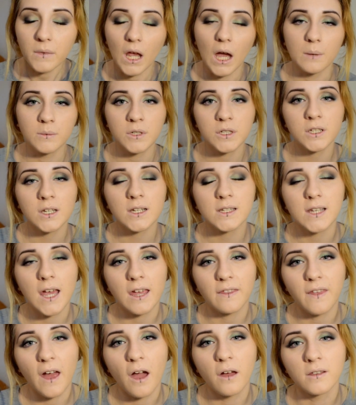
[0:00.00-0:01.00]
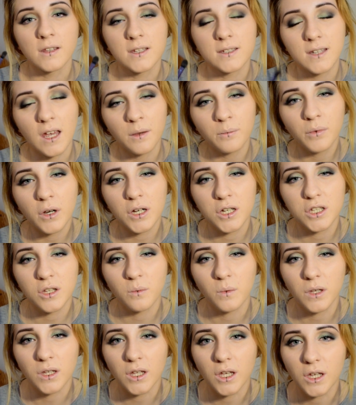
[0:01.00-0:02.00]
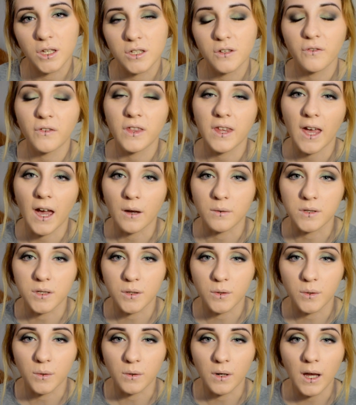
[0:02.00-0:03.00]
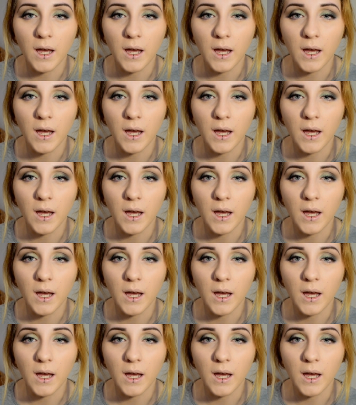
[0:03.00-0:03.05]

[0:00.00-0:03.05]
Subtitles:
I'm just going to take that on the same brush that we used for the outer corner,